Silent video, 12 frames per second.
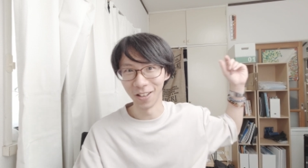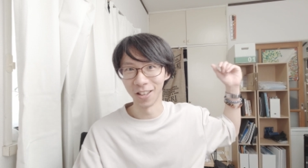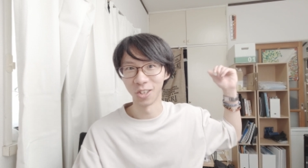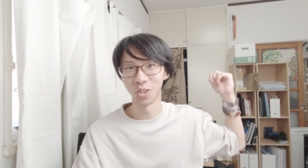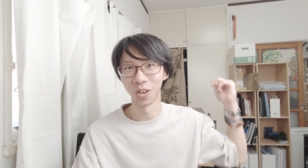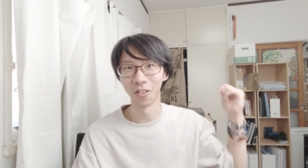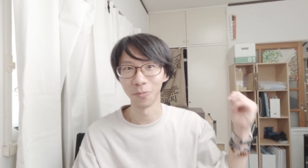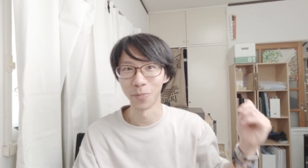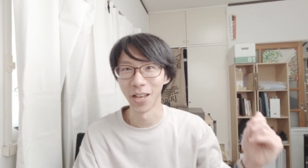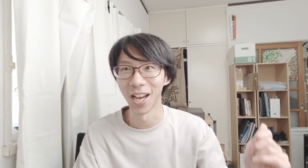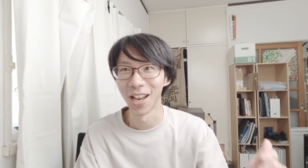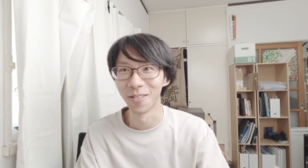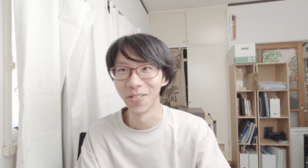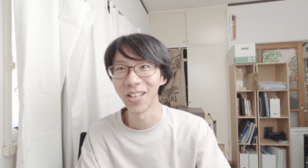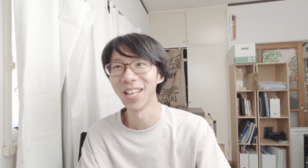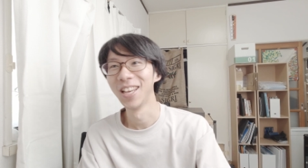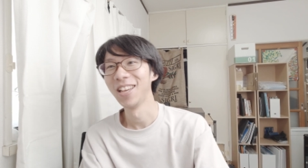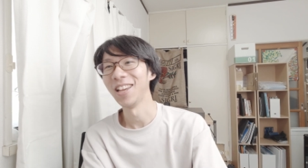in the shelf behind
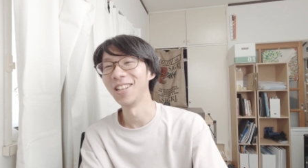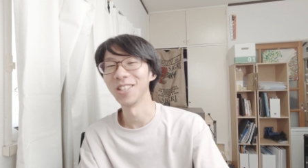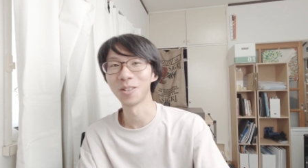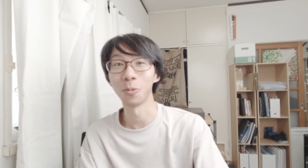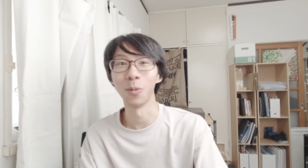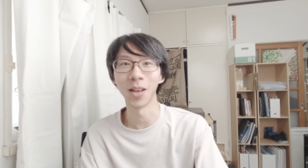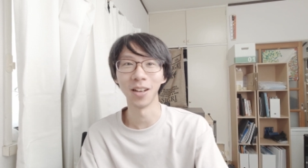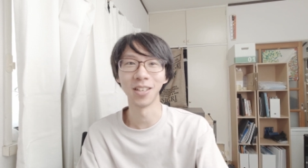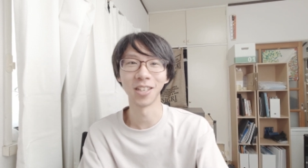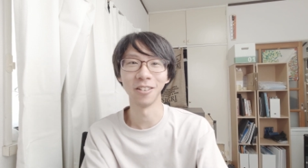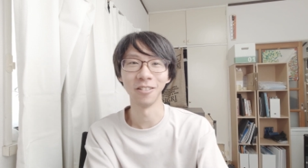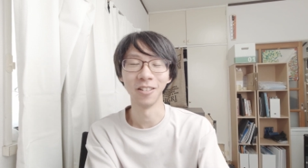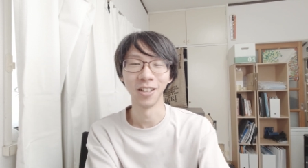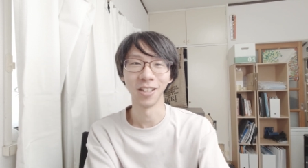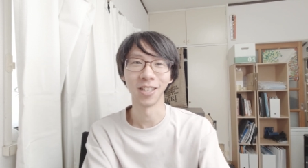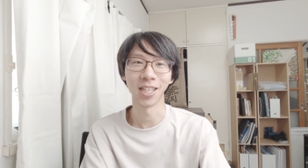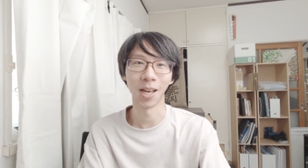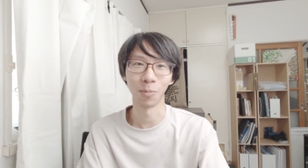me and just wait until
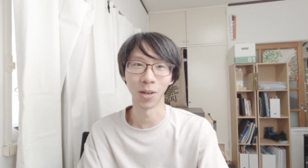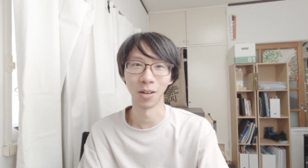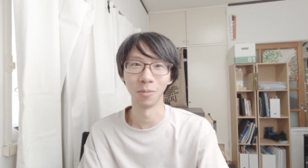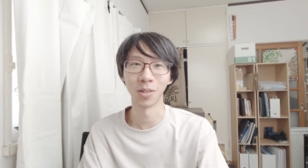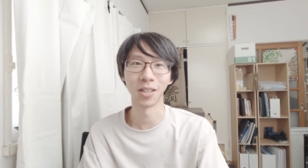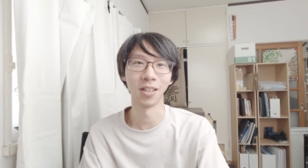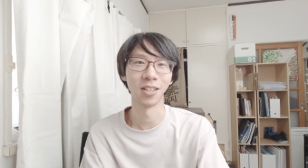the time comes,